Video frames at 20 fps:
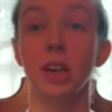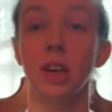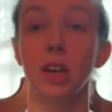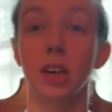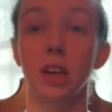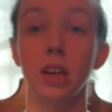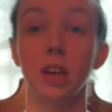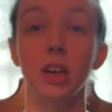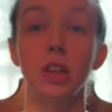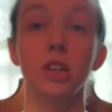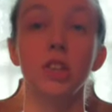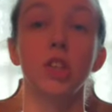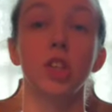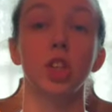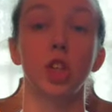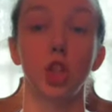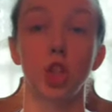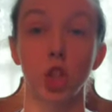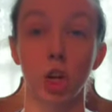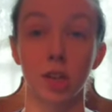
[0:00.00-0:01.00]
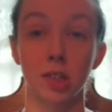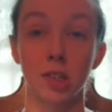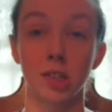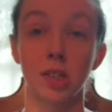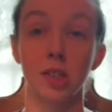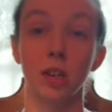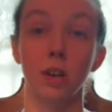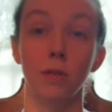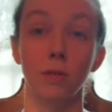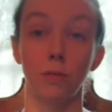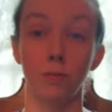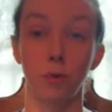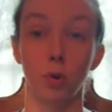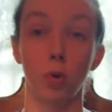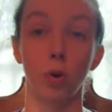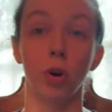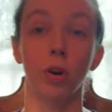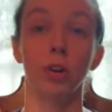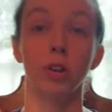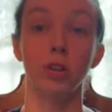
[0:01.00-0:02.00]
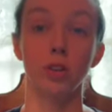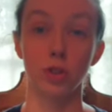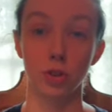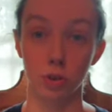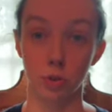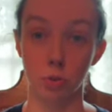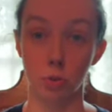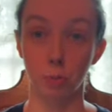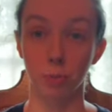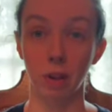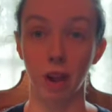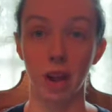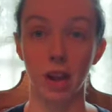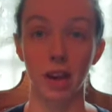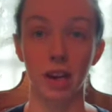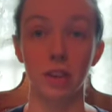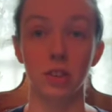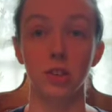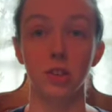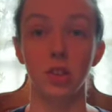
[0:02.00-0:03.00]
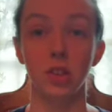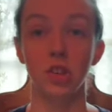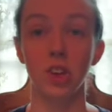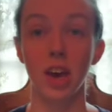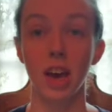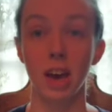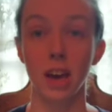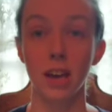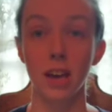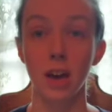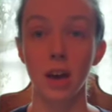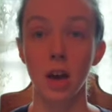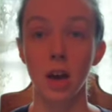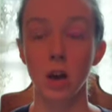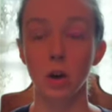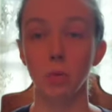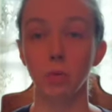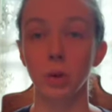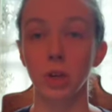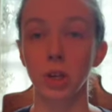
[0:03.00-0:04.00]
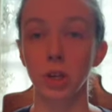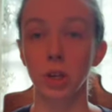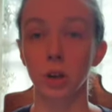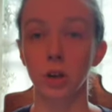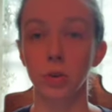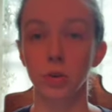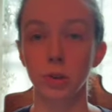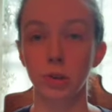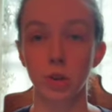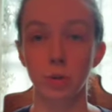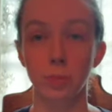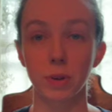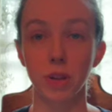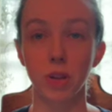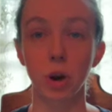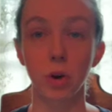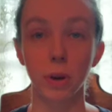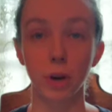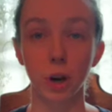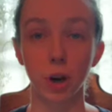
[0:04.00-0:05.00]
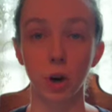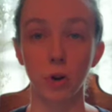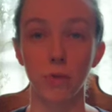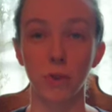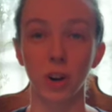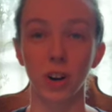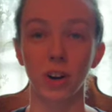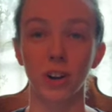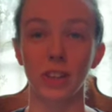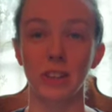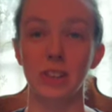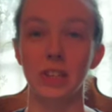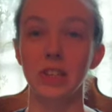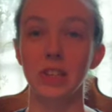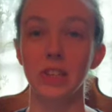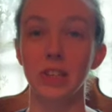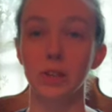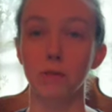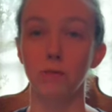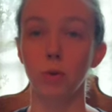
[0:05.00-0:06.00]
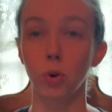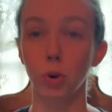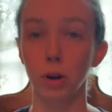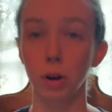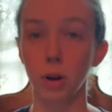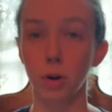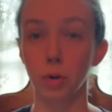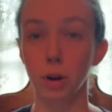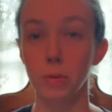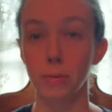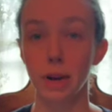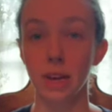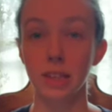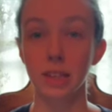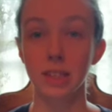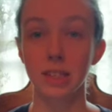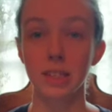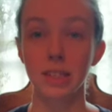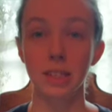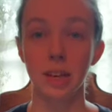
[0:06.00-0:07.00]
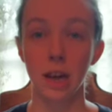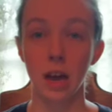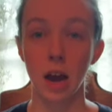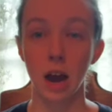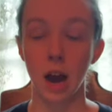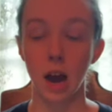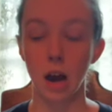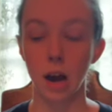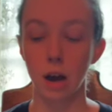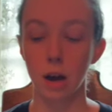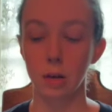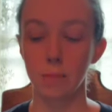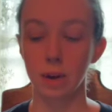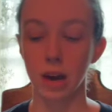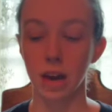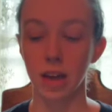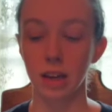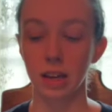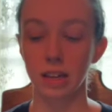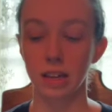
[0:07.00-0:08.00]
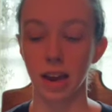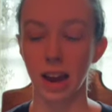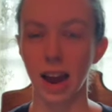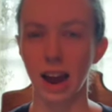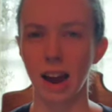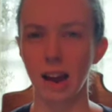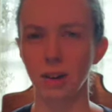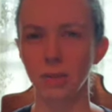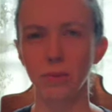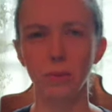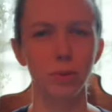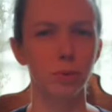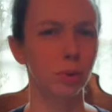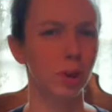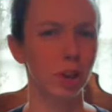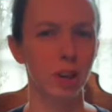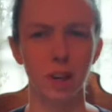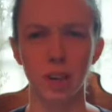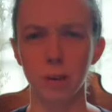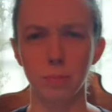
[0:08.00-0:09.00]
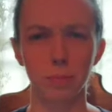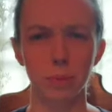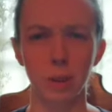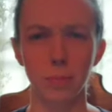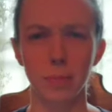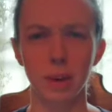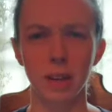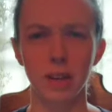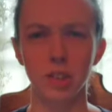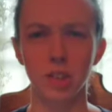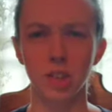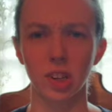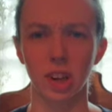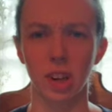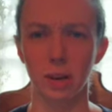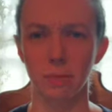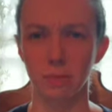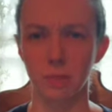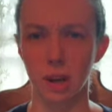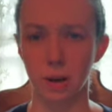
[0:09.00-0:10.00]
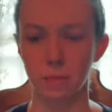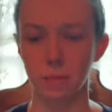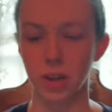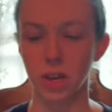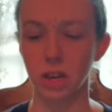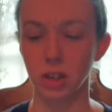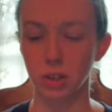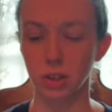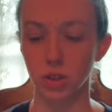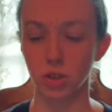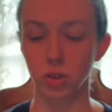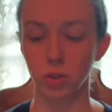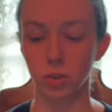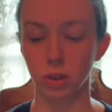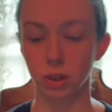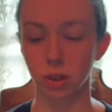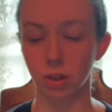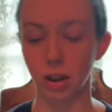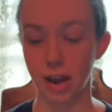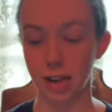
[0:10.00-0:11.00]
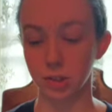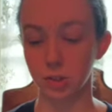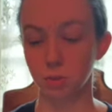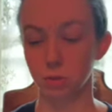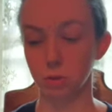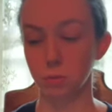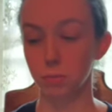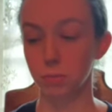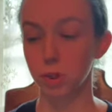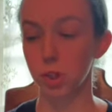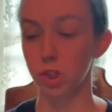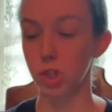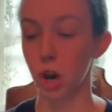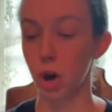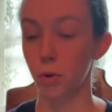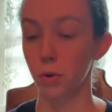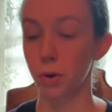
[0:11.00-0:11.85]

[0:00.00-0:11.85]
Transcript: is just for you. And today we are going to be going over these four agreements um, and how you can implement um, them into the classroom. So